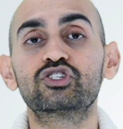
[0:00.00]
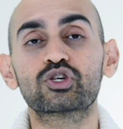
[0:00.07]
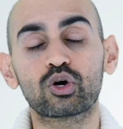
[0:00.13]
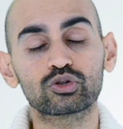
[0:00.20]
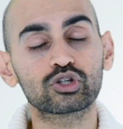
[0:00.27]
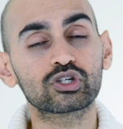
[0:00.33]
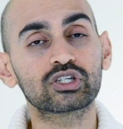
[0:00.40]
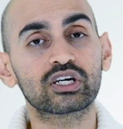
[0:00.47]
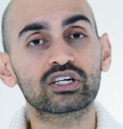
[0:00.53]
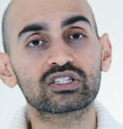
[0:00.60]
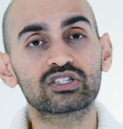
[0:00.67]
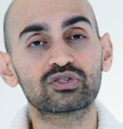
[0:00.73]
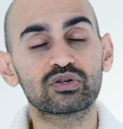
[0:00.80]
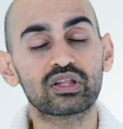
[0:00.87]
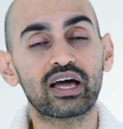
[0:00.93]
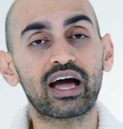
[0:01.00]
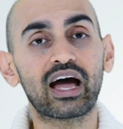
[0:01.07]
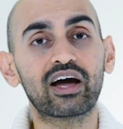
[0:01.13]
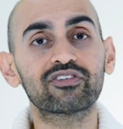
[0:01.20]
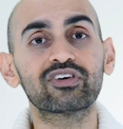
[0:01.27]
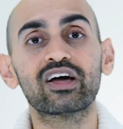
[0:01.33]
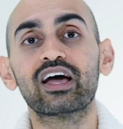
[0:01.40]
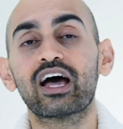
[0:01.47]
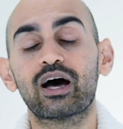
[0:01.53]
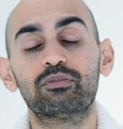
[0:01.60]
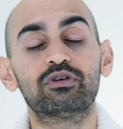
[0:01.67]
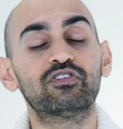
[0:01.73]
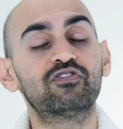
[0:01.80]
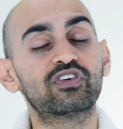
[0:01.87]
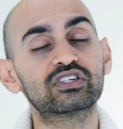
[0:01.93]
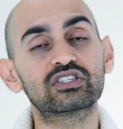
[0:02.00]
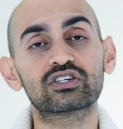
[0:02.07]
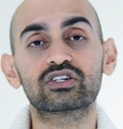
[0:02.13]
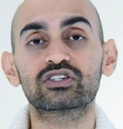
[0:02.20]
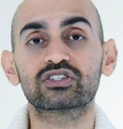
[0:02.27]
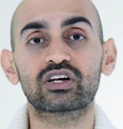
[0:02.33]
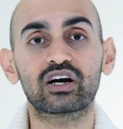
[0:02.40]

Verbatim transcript: social shares do they have, how many visitors